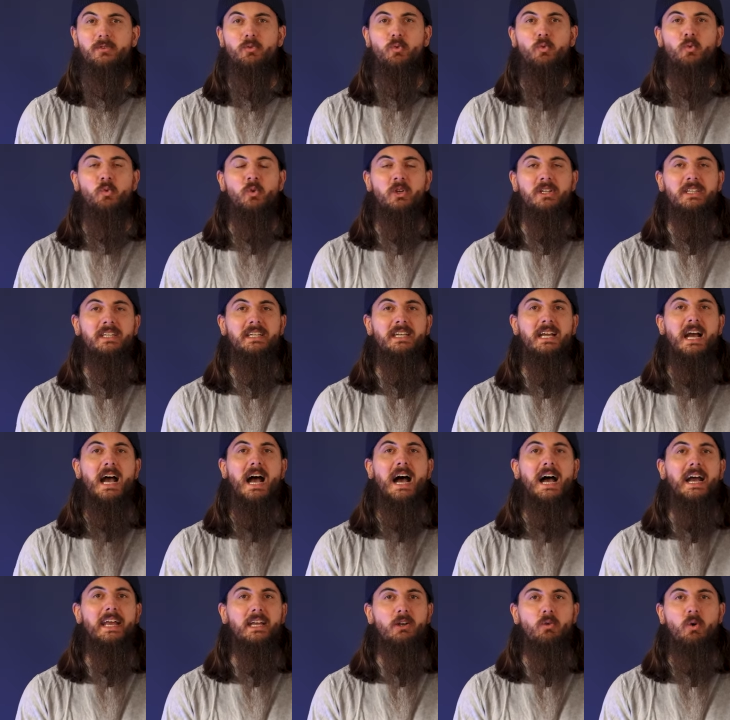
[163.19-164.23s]
really
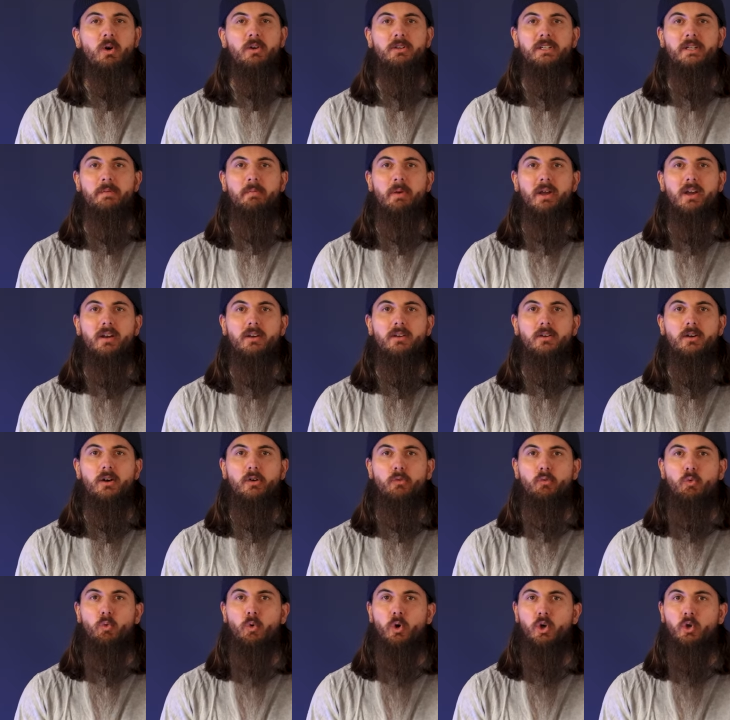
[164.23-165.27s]
high quality pair
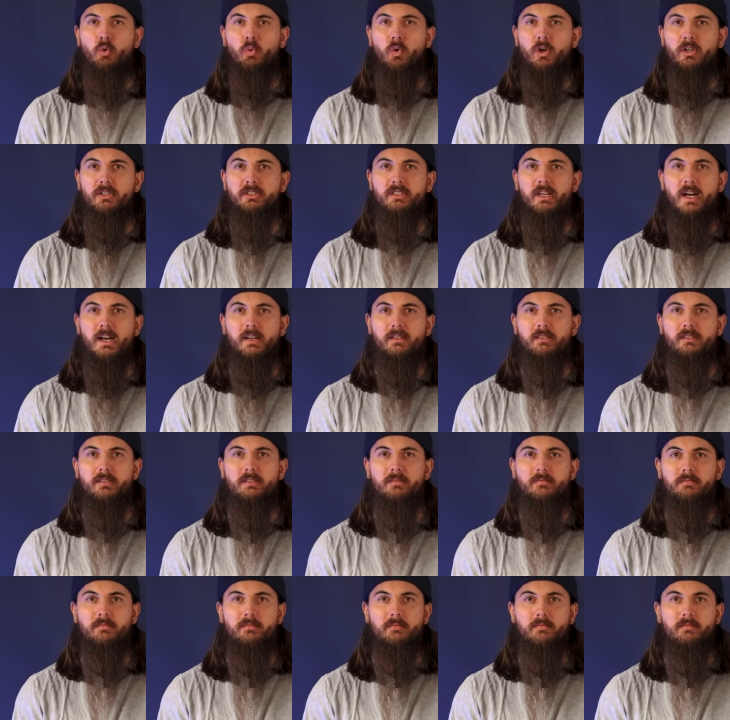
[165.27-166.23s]
of wool work socks.